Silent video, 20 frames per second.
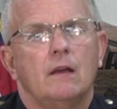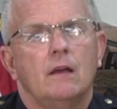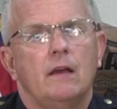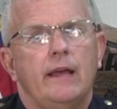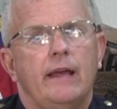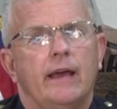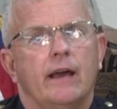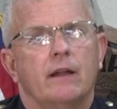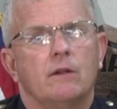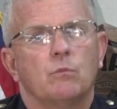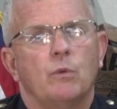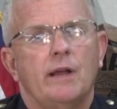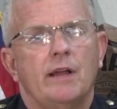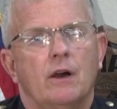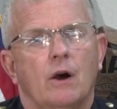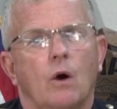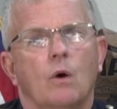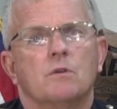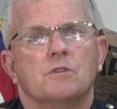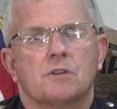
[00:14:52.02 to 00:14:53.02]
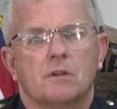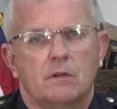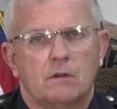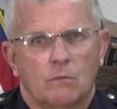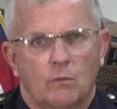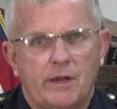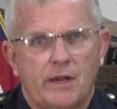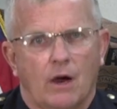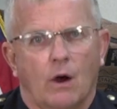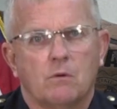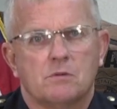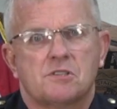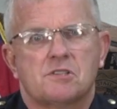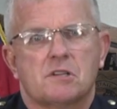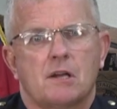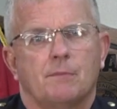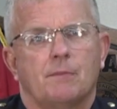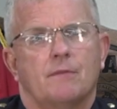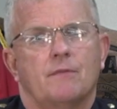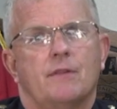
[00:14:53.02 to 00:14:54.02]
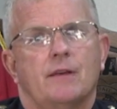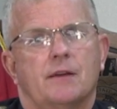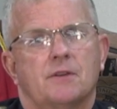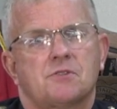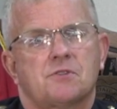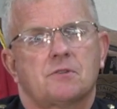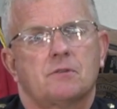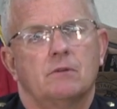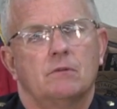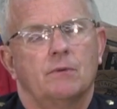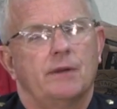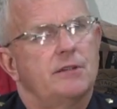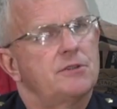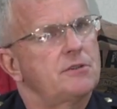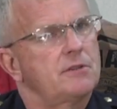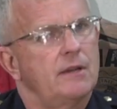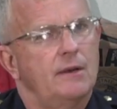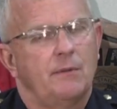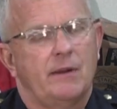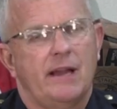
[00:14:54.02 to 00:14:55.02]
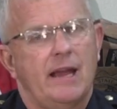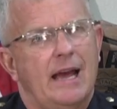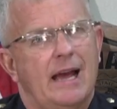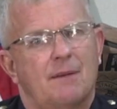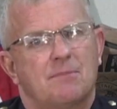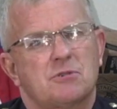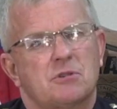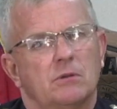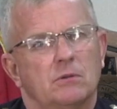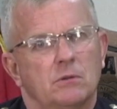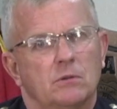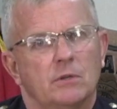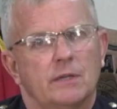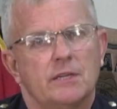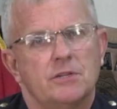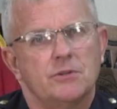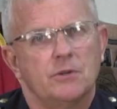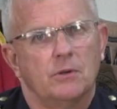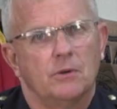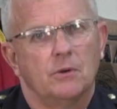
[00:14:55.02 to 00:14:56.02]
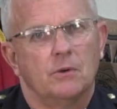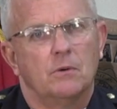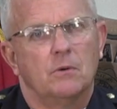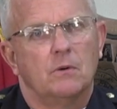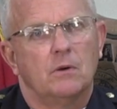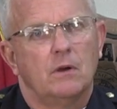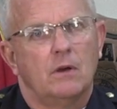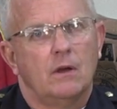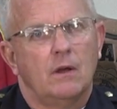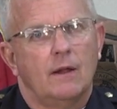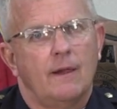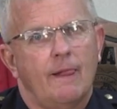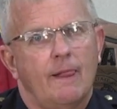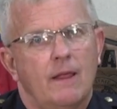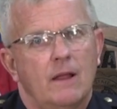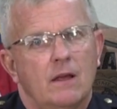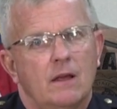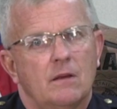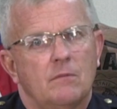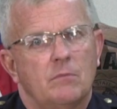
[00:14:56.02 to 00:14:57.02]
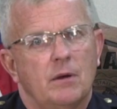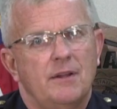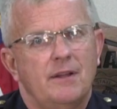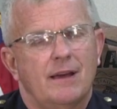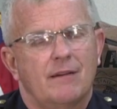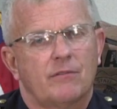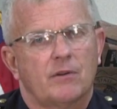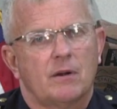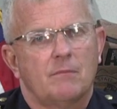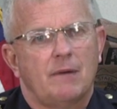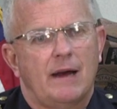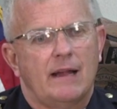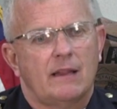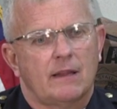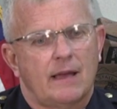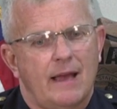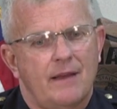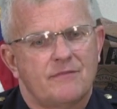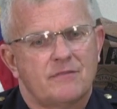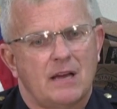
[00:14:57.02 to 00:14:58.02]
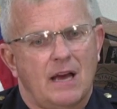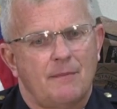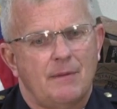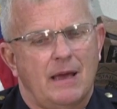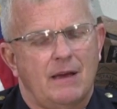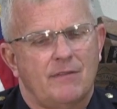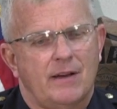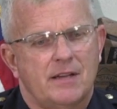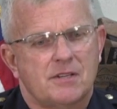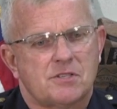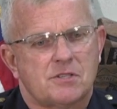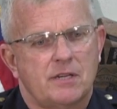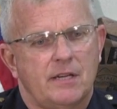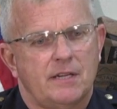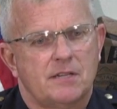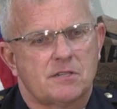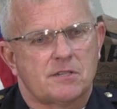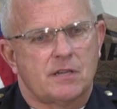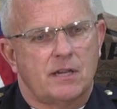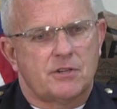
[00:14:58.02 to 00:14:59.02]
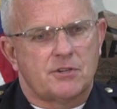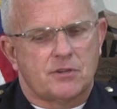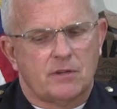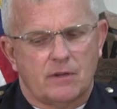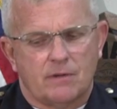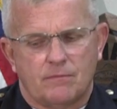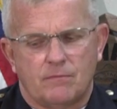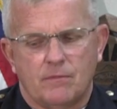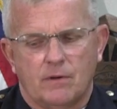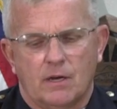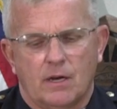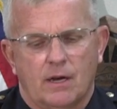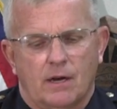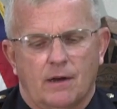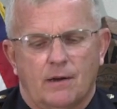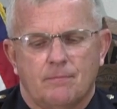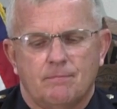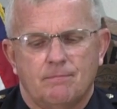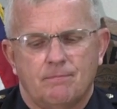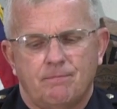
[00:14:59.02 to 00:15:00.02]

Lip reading: And we own some of this. We absolutely do. But never in my lifetime have I seen such a